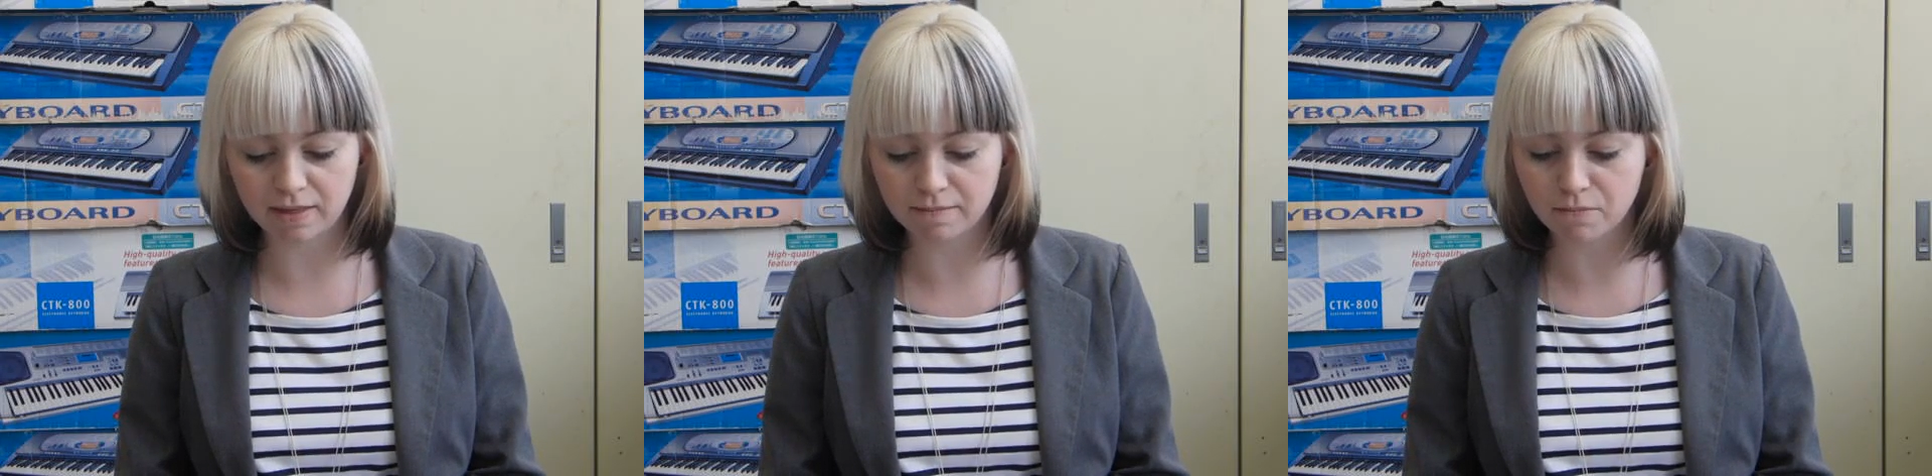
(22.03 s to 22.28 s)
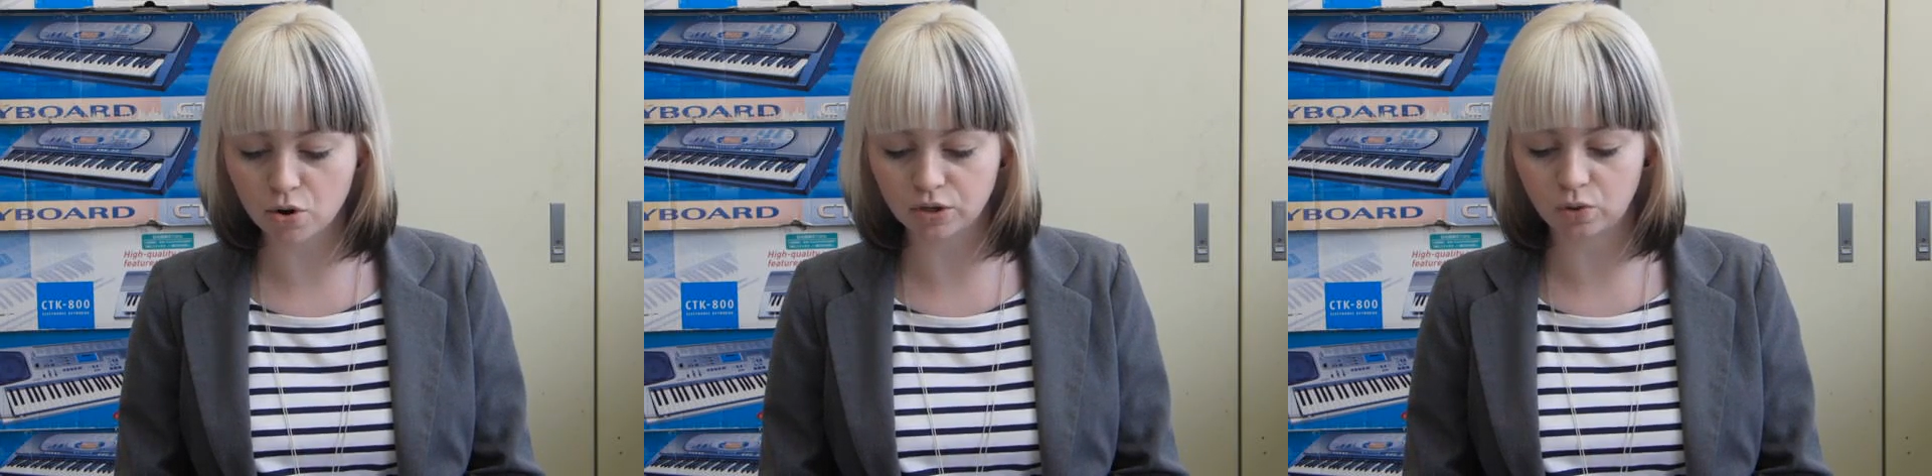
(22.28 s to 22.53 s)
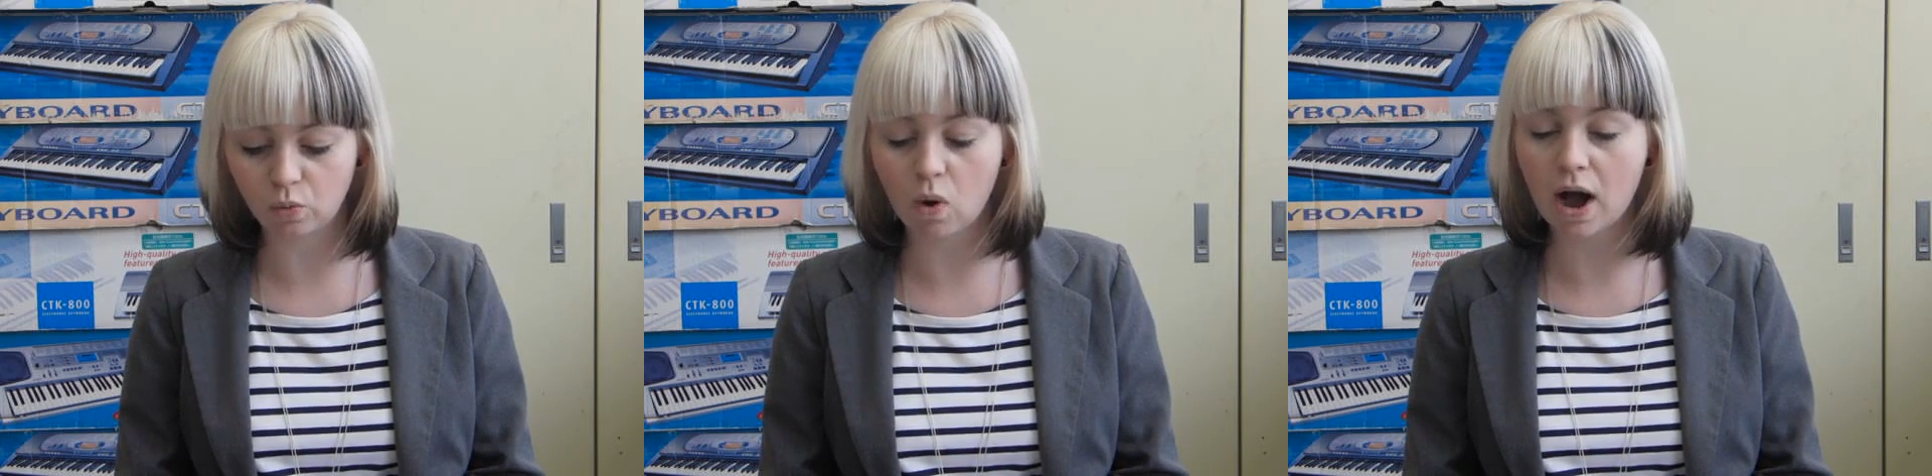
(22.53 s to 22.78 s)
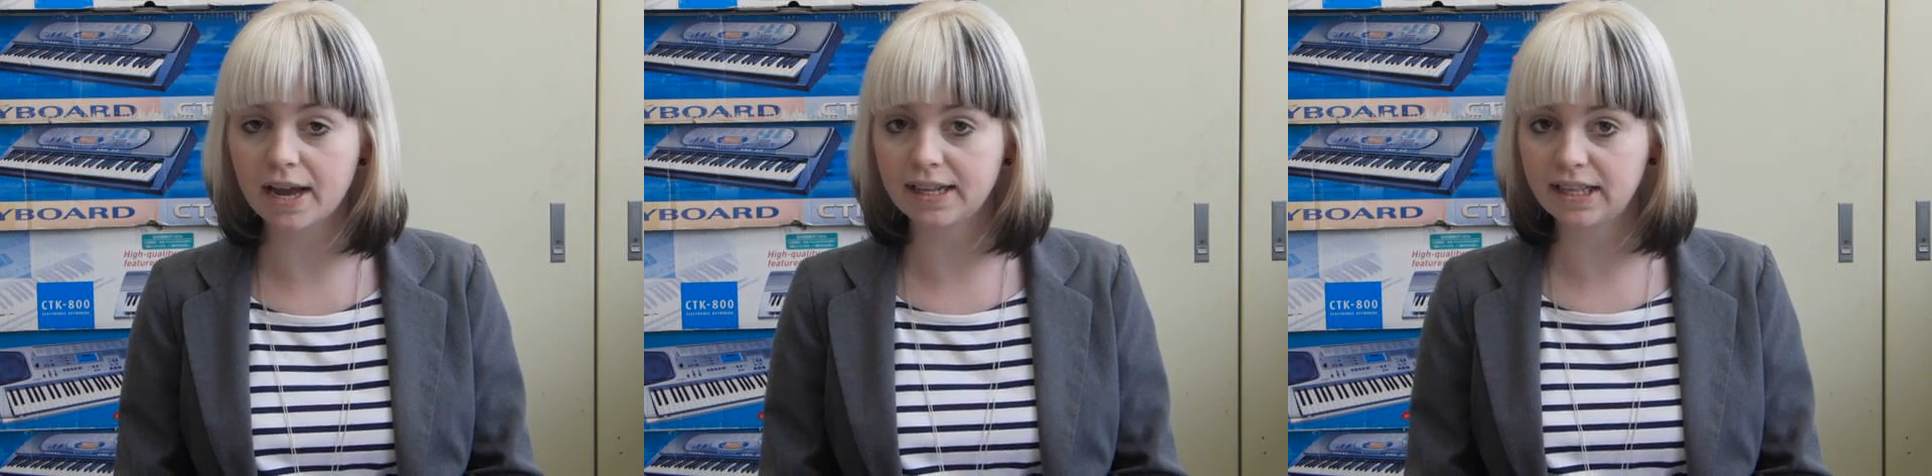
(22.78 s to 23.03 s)
the most
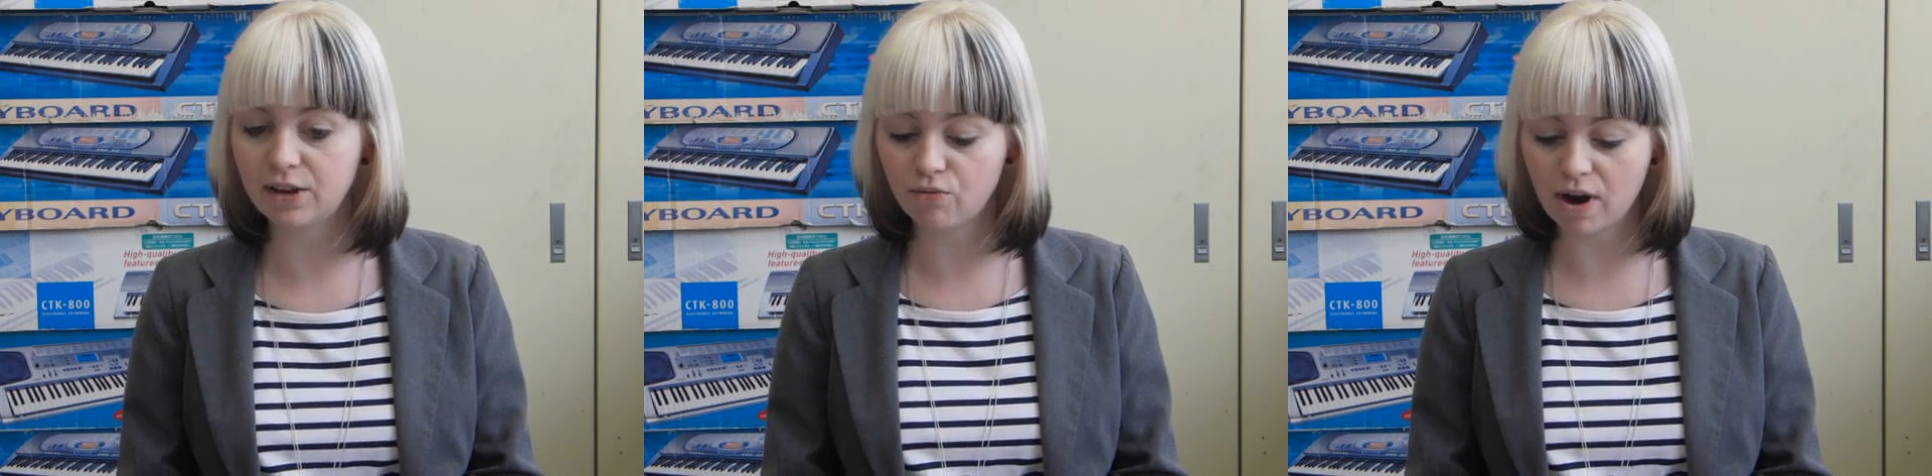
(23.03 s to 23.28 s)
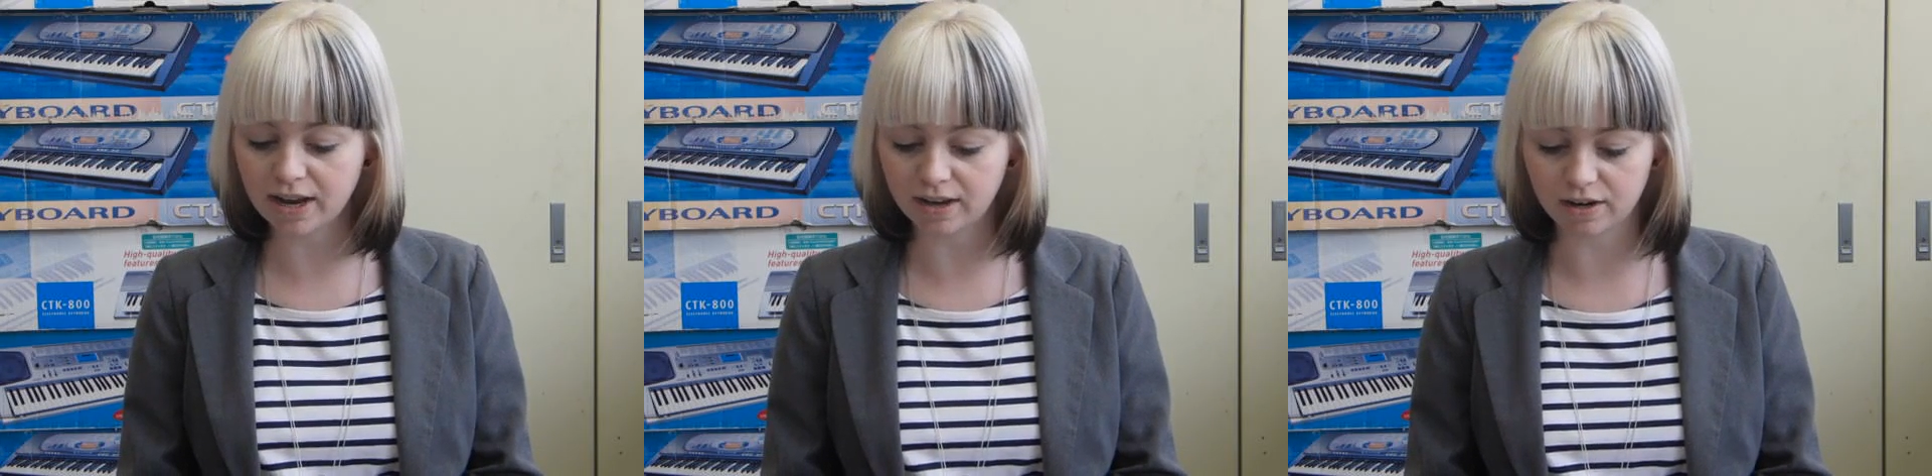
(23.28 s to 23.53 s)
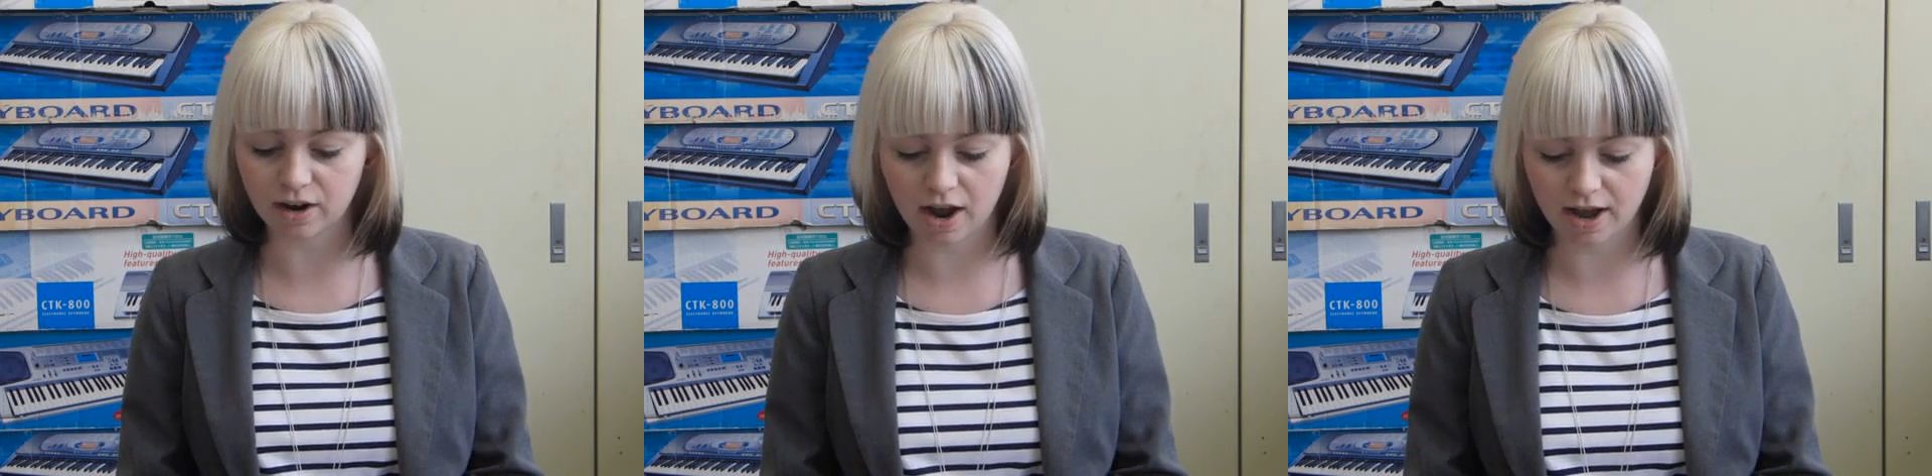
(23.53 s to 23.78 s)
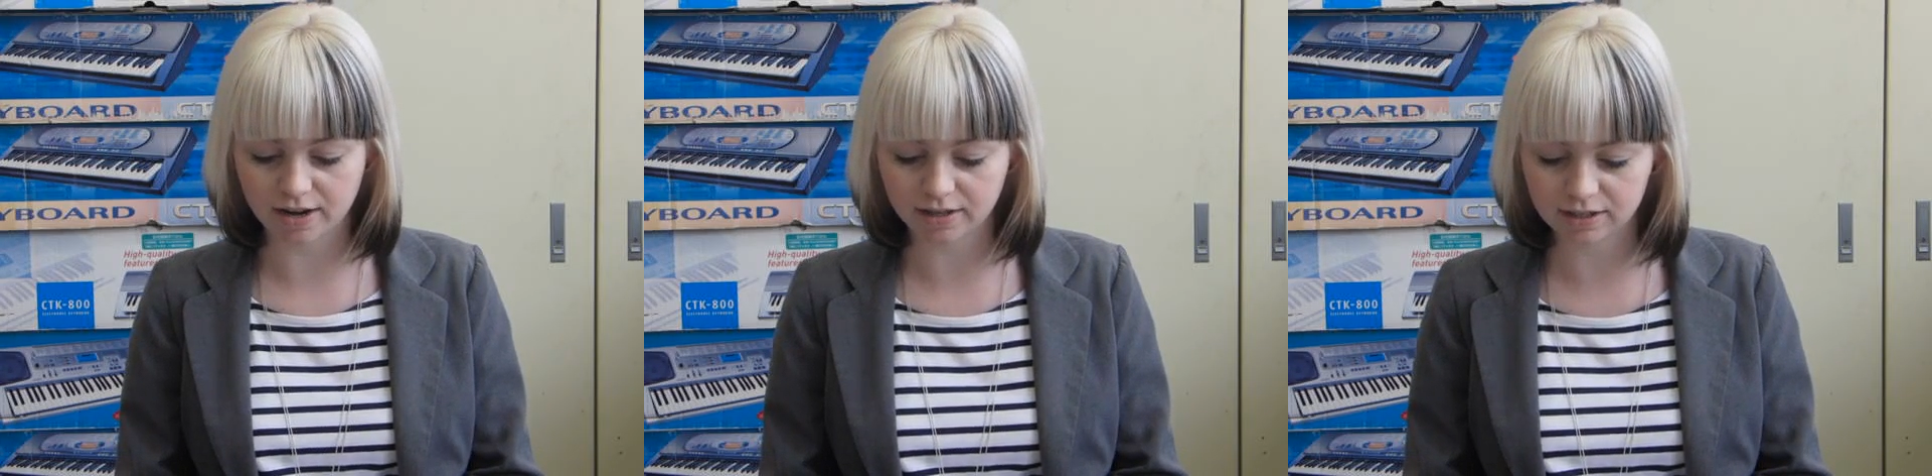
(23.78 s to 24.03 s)
widely
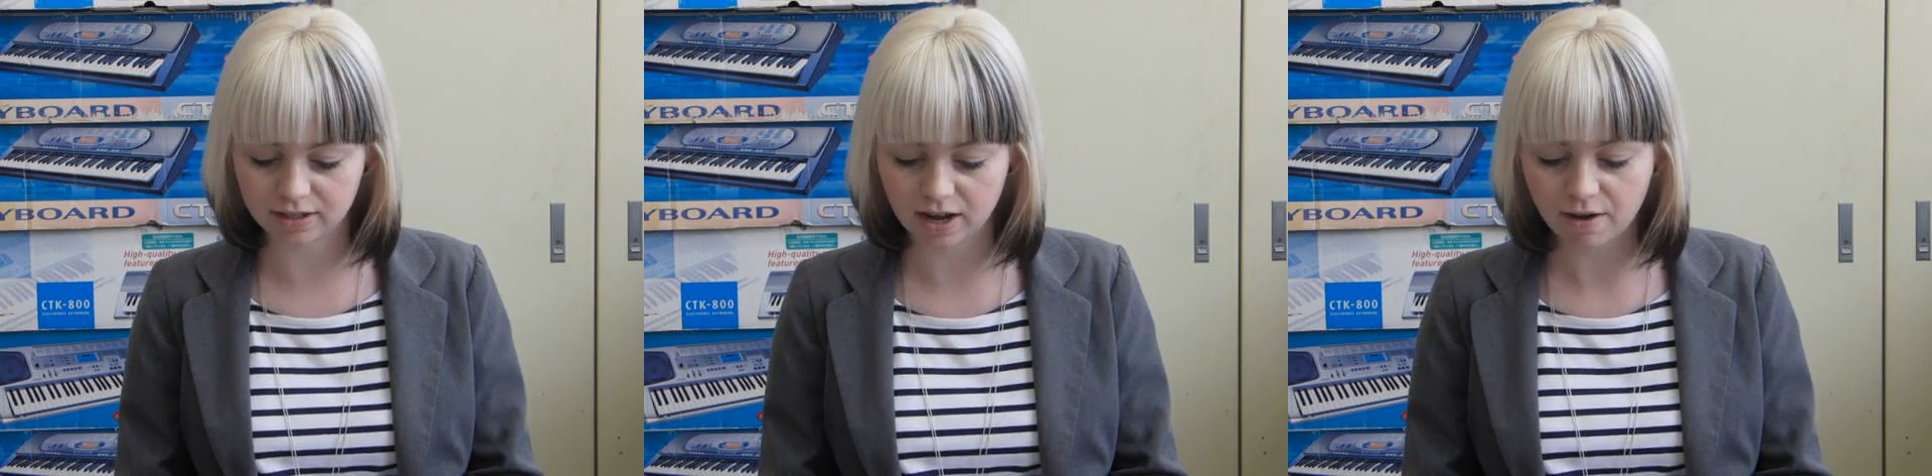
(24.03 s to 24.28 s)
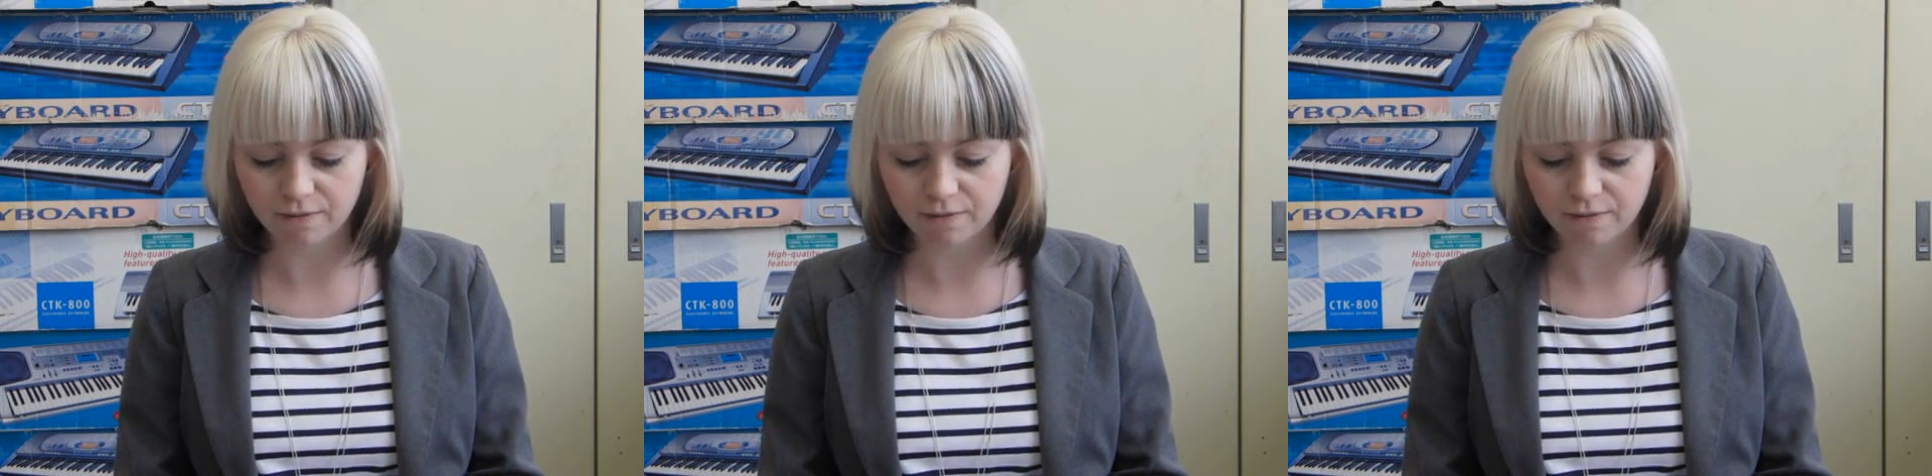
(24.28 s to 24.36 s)
recognized